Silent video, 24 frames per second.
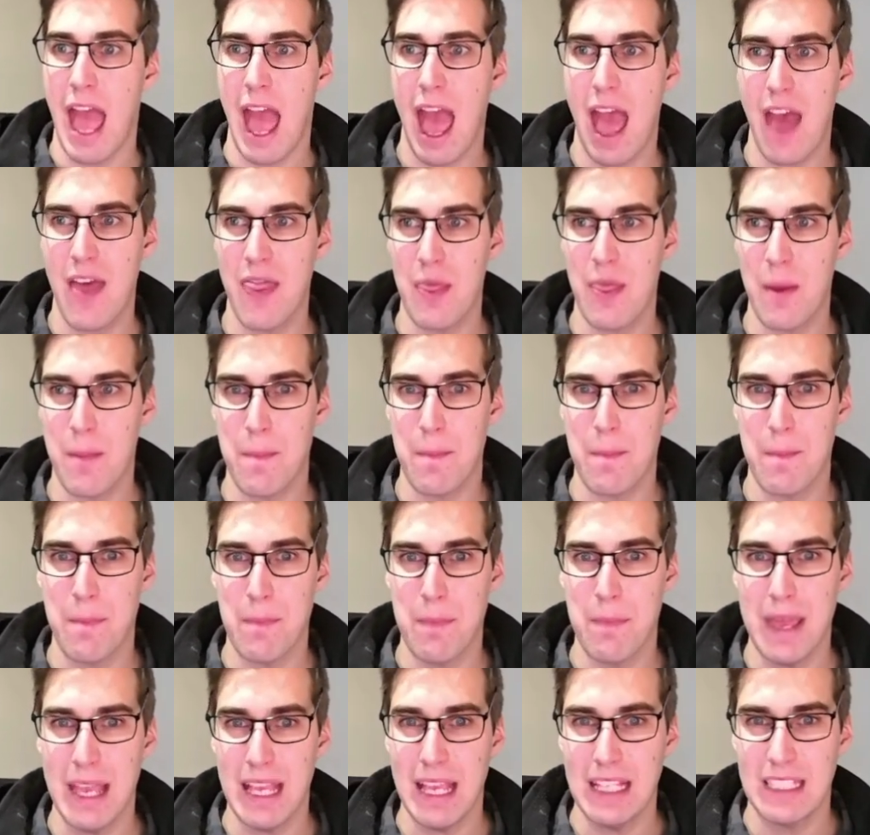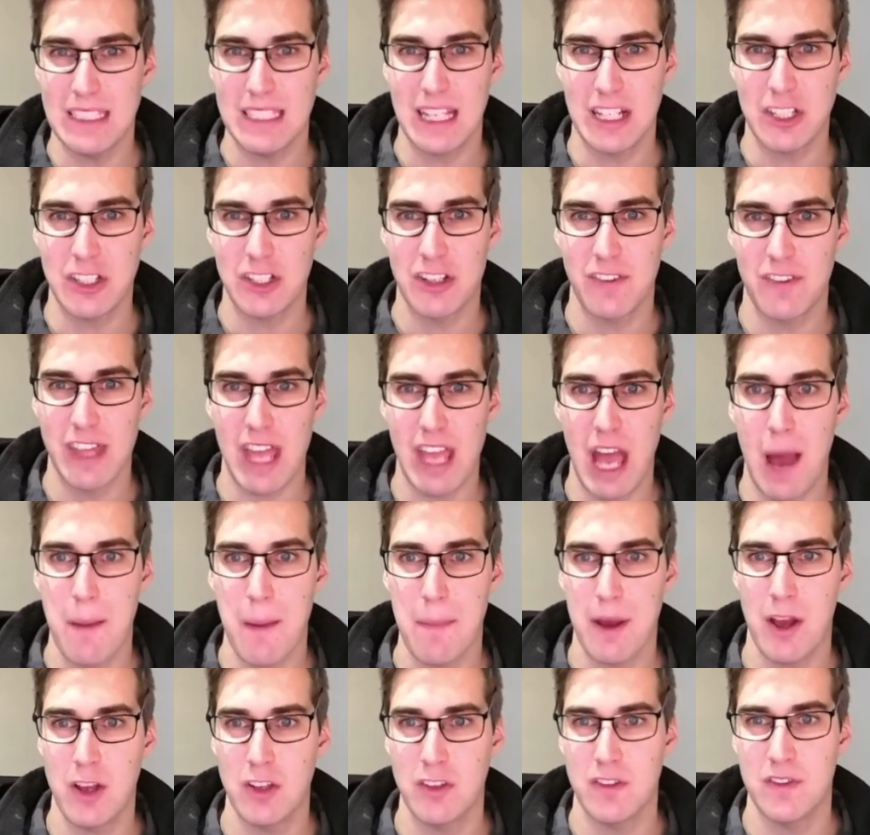and the pink section of the
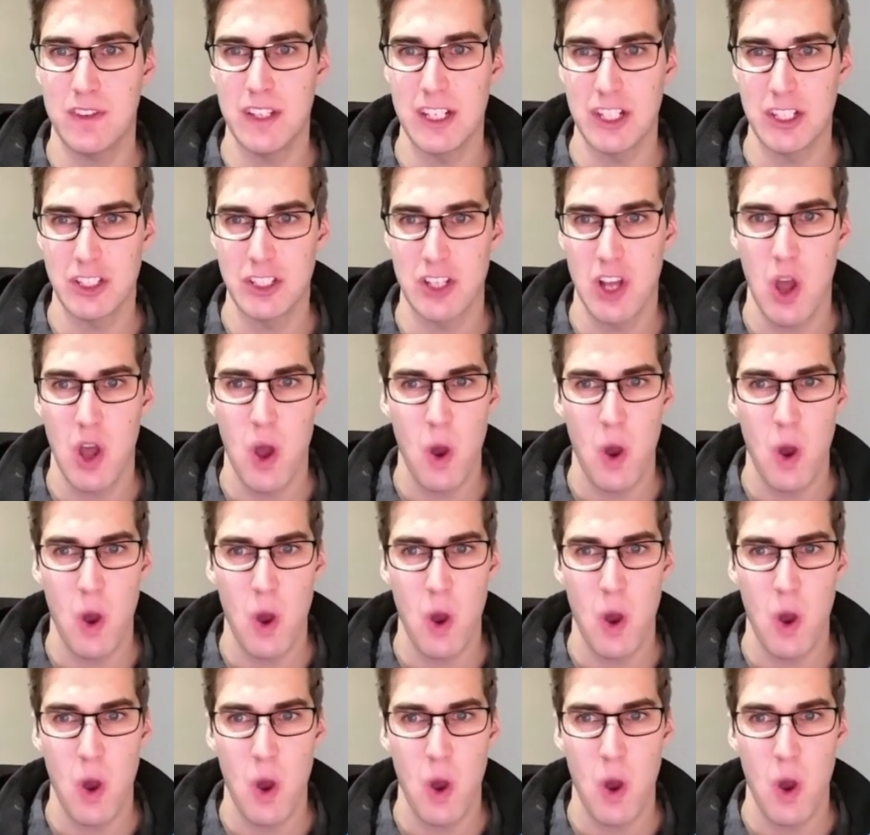uphouse finished.